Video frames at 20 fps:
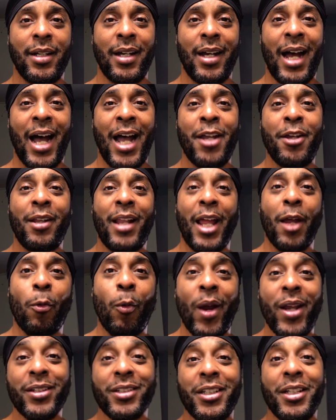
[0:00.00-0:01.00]
How you like
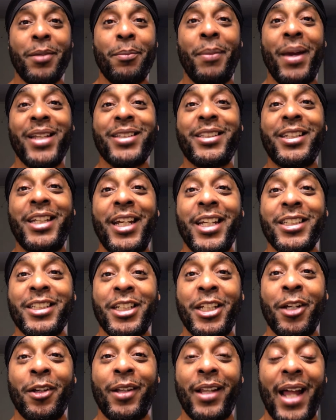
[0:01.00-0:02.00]
wasting the best years
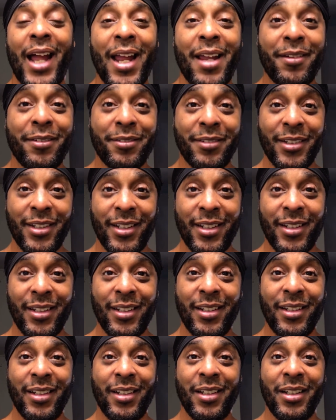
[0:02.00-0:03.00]
of your life,
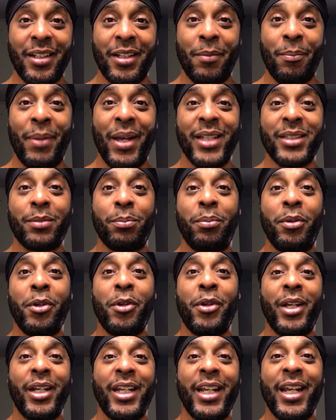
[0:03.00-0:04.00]
the best
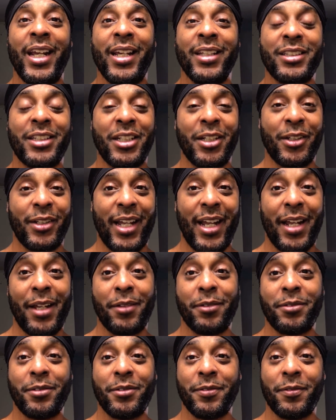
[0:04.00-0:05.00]
beauty years of your
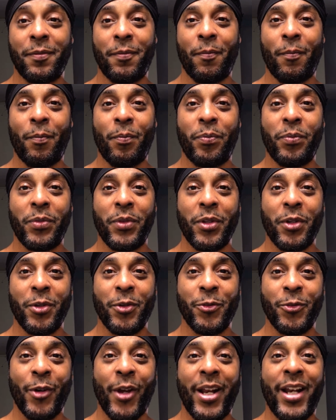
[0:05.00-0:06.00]
life,
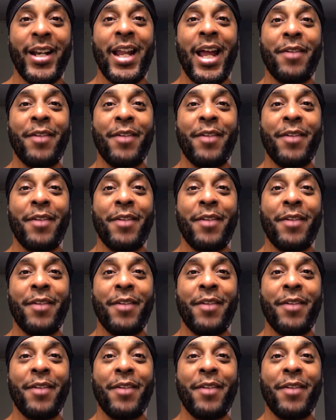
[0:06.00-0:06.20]
running